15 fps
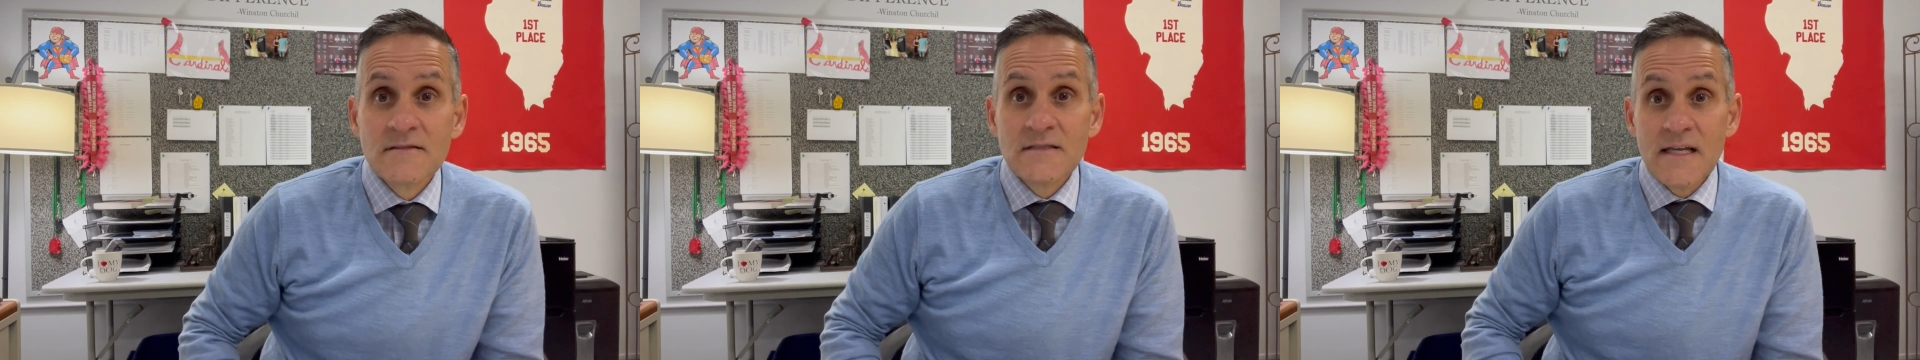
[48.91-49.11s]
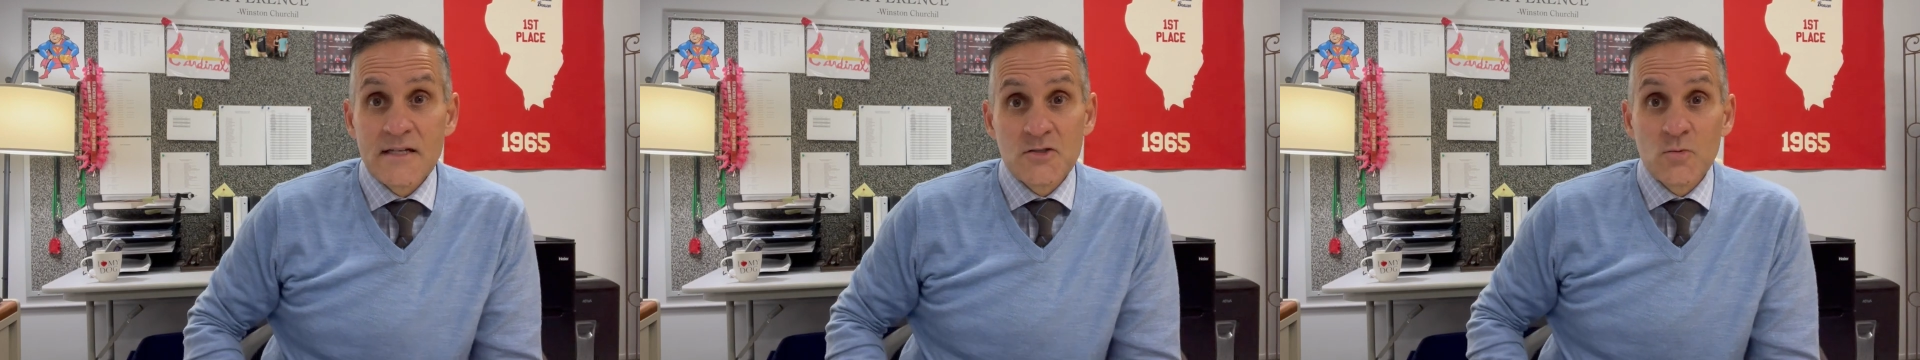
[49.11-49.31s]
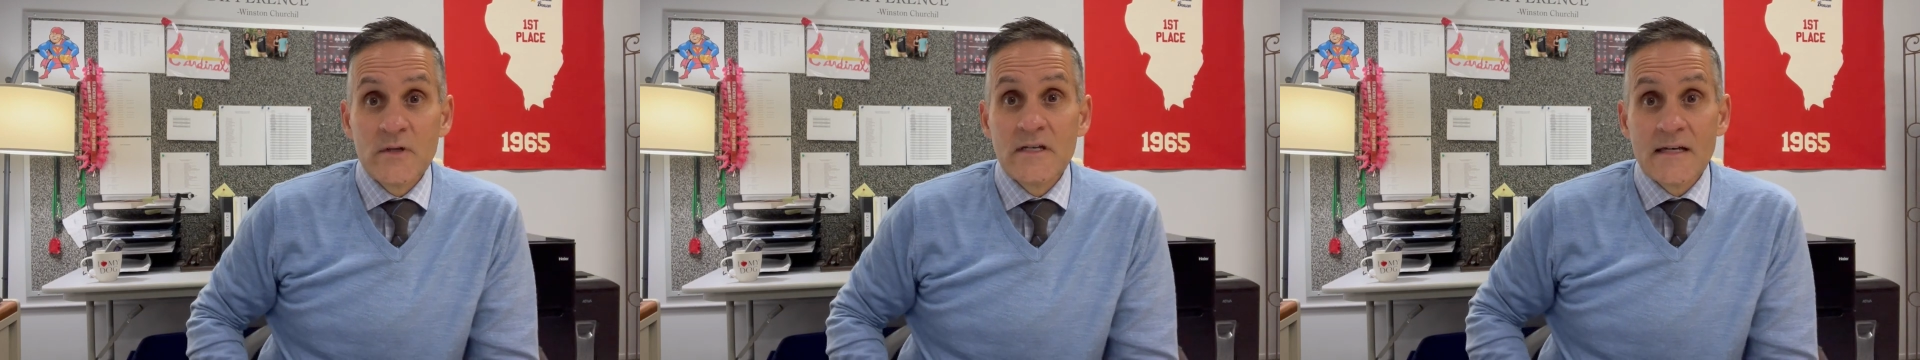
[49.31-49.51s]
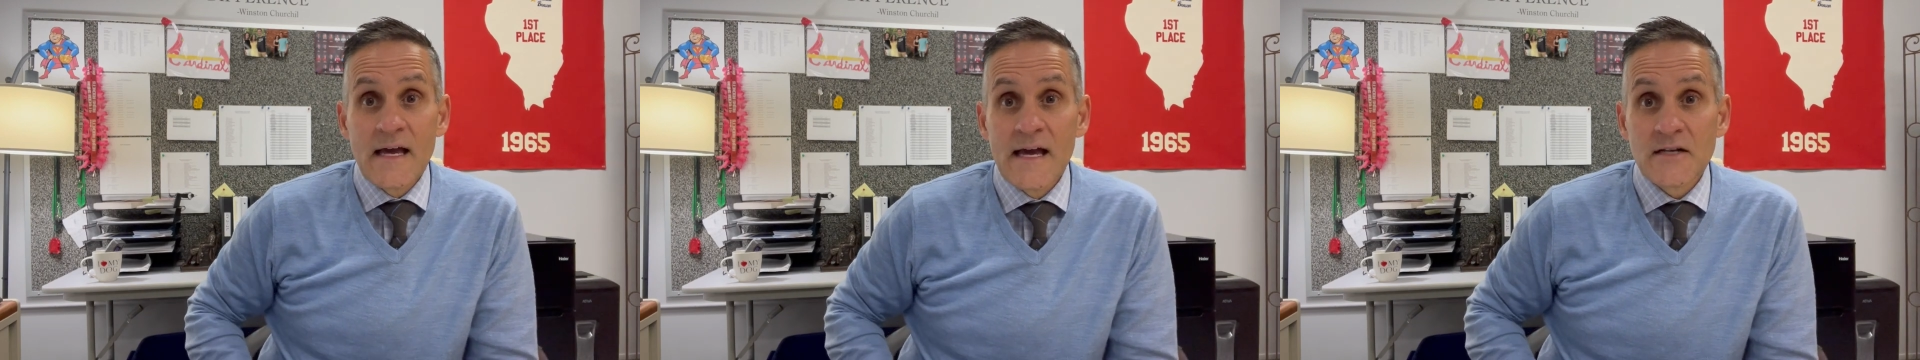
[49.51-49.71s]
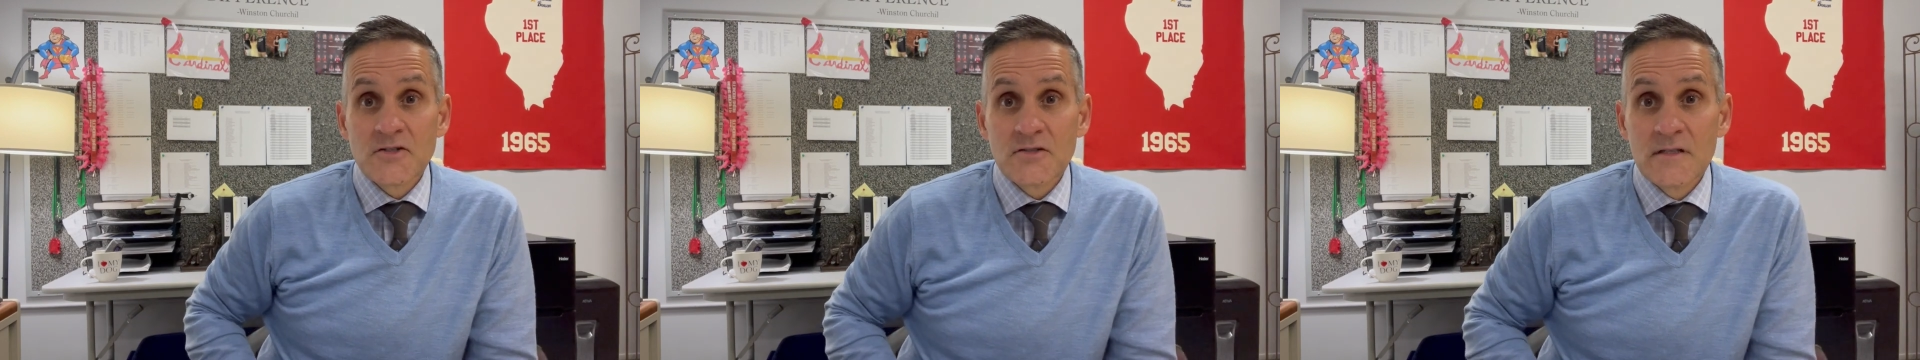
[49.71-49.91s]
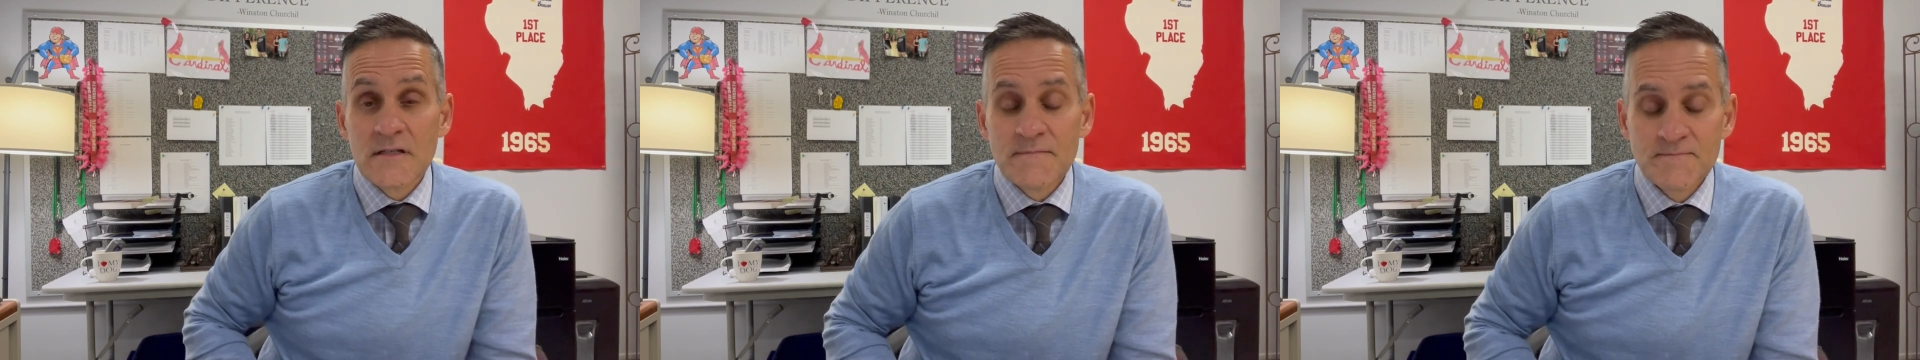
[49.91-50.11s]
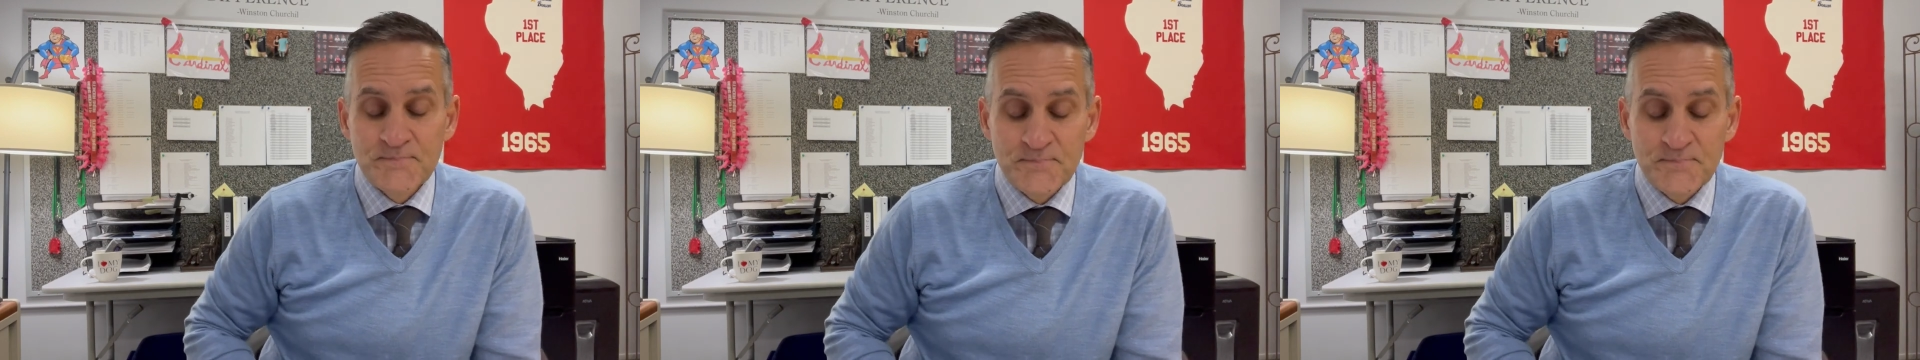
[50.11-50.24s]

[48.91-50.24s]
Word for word: next week, actually.